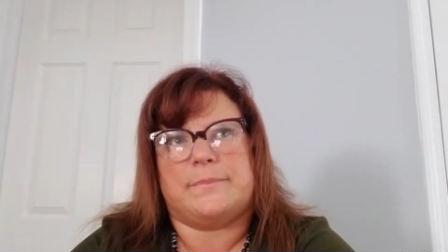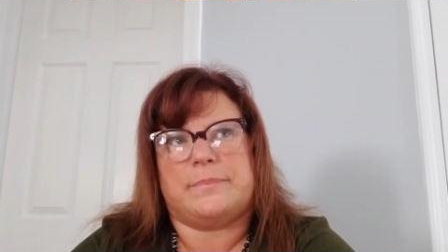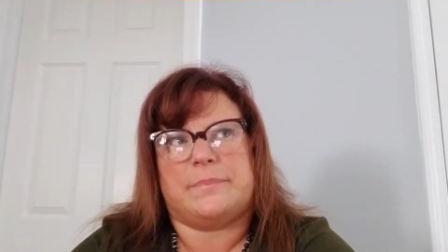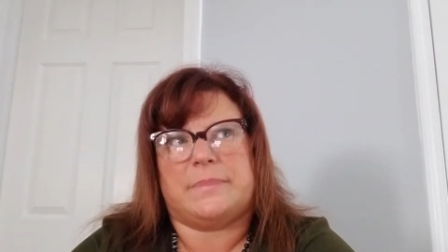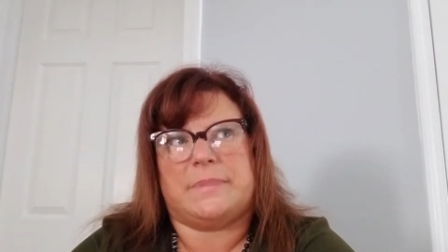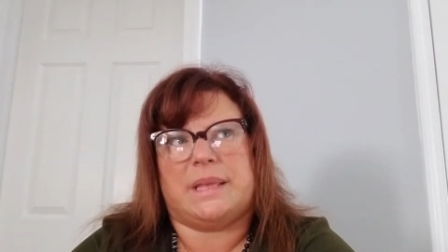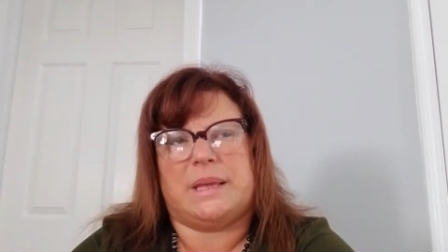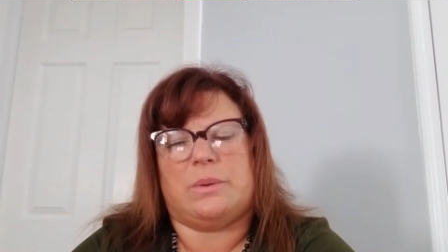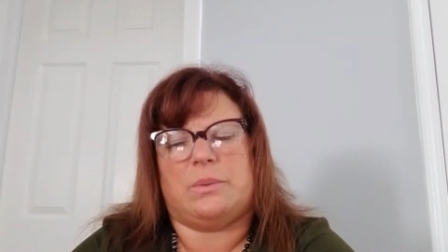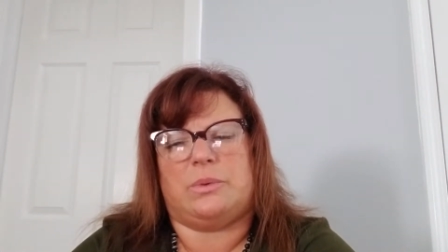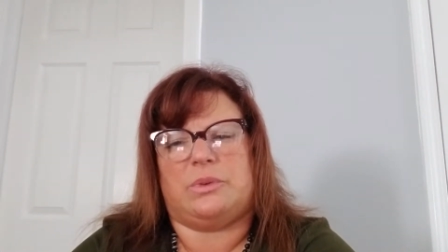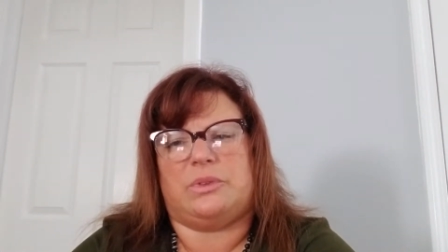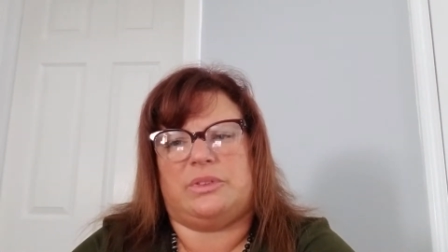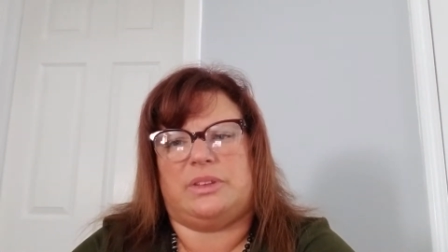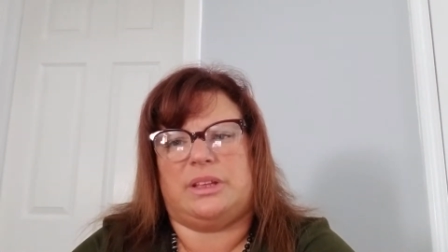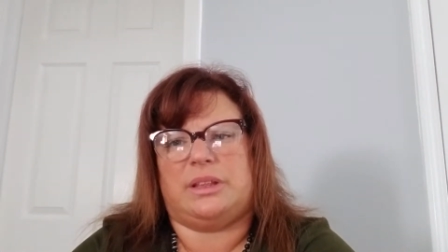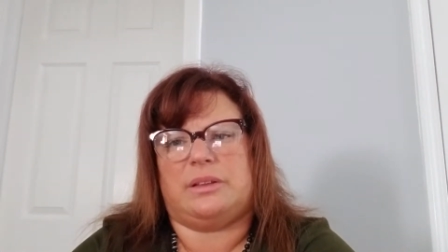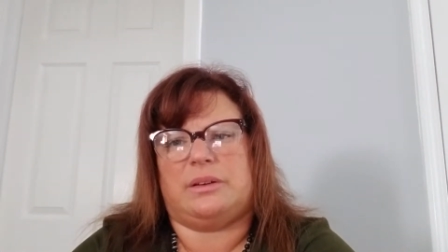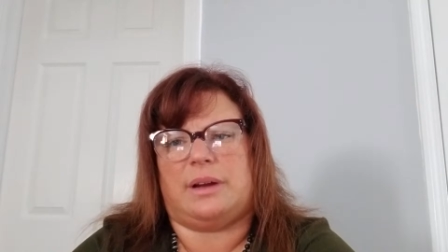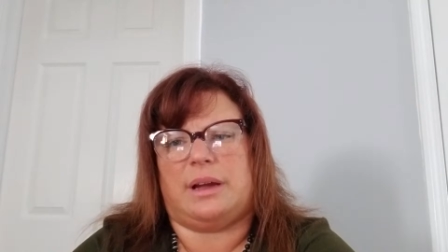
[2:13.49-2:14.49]
it was
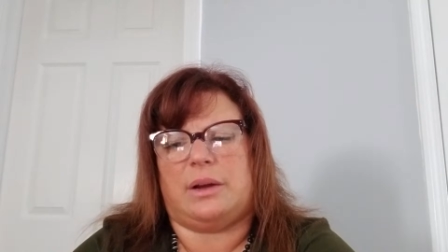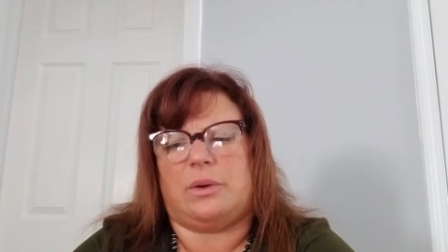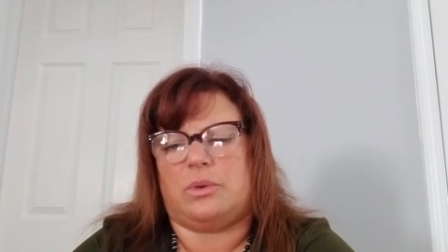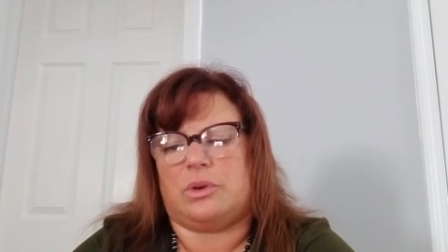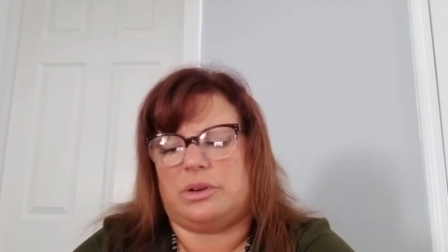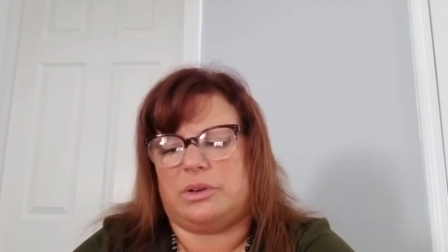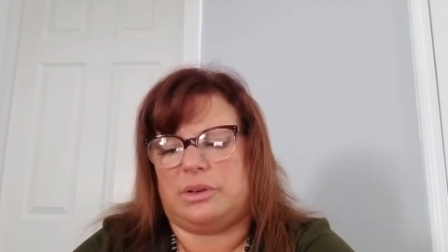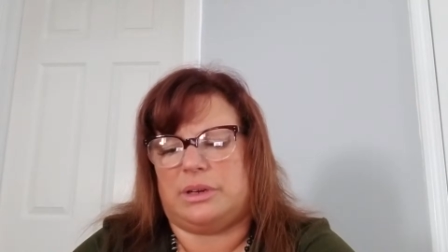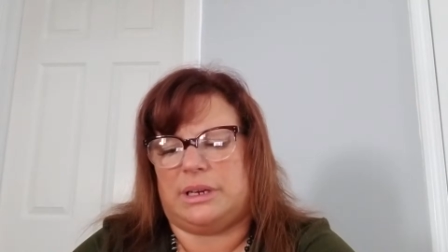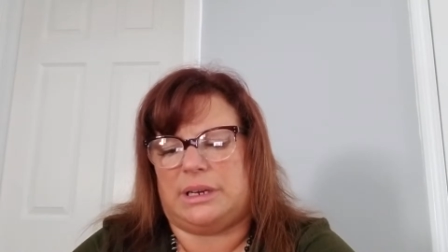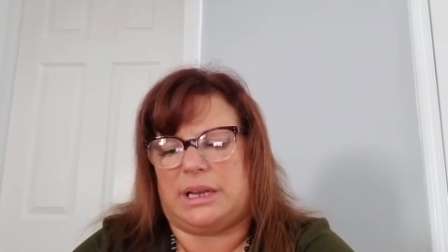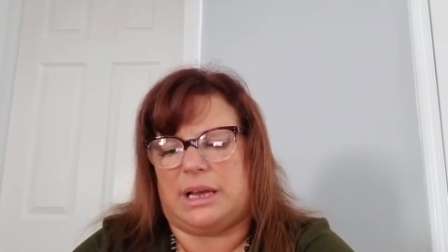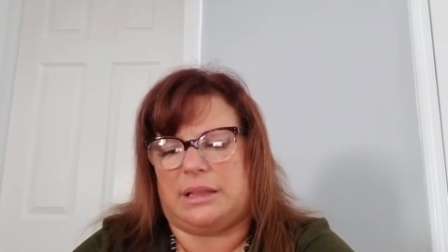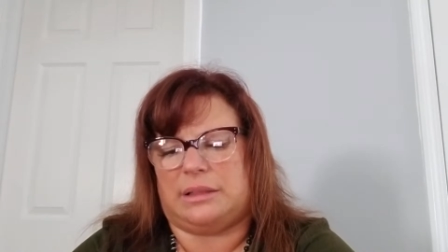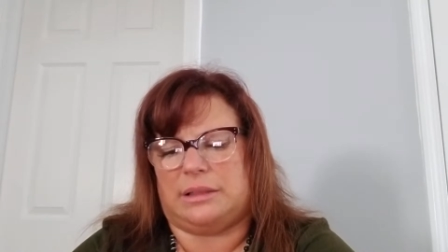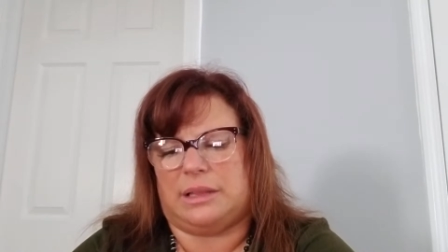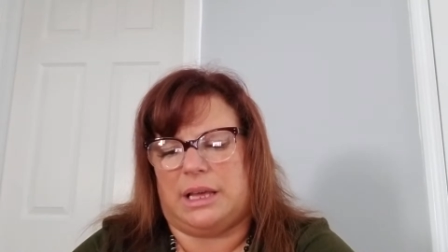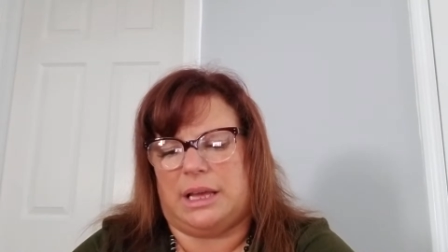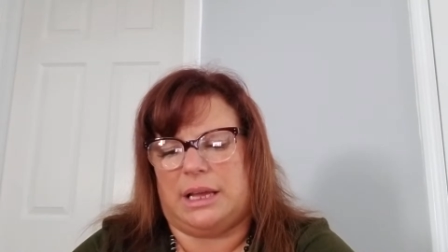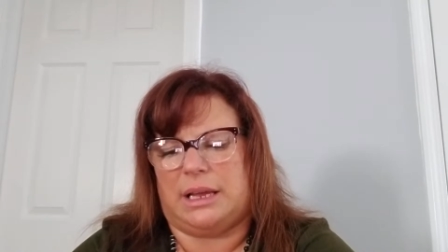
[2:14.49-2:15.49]
either I ordered it
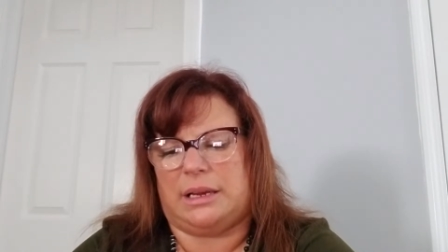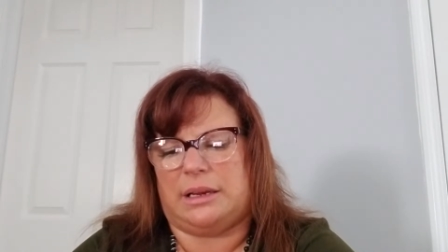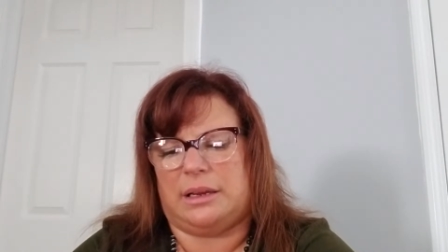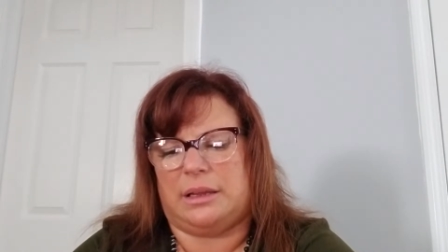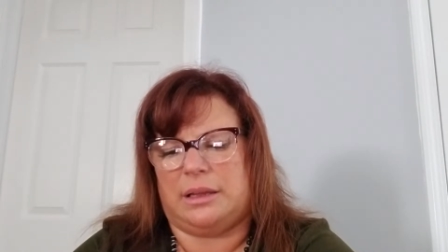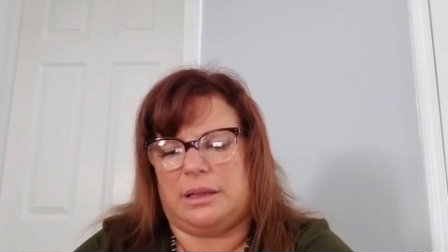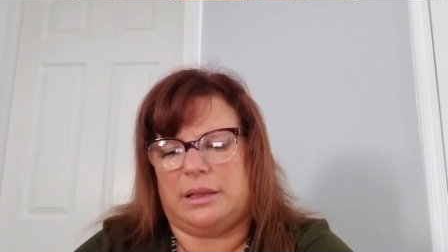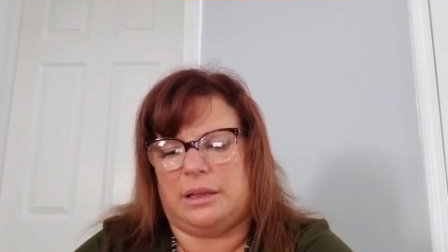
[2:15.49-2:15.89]
online